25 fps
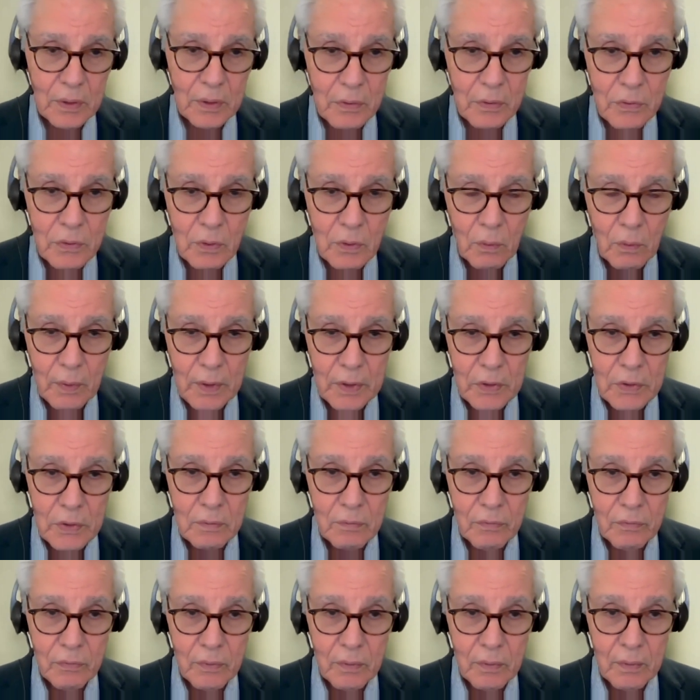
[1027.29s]
there's no reason
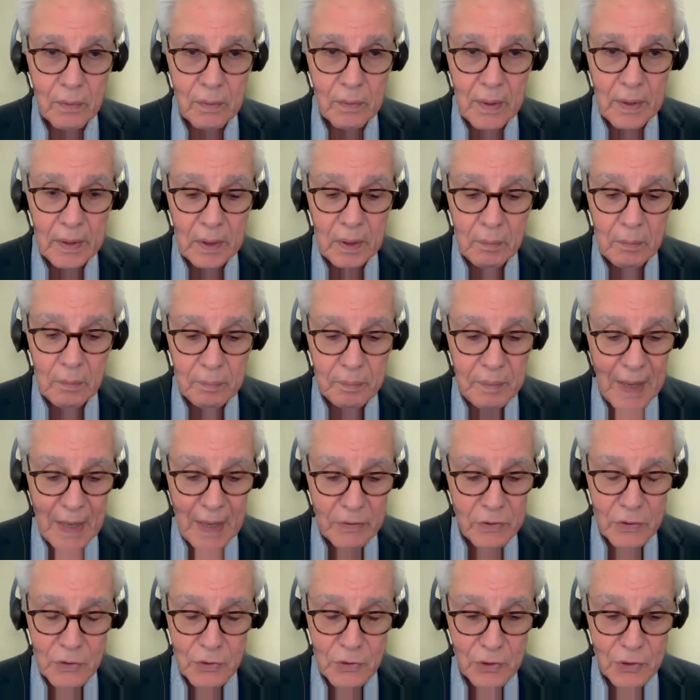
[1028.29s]
for any
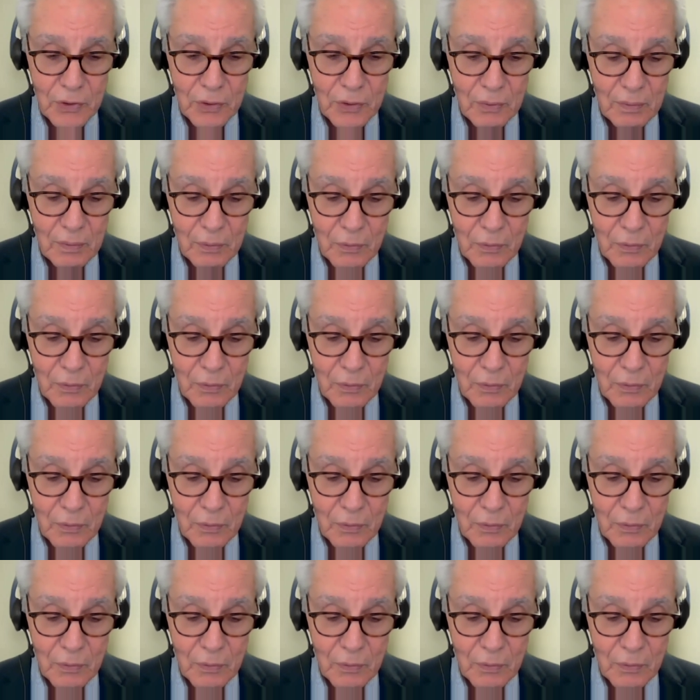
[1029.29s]
passenger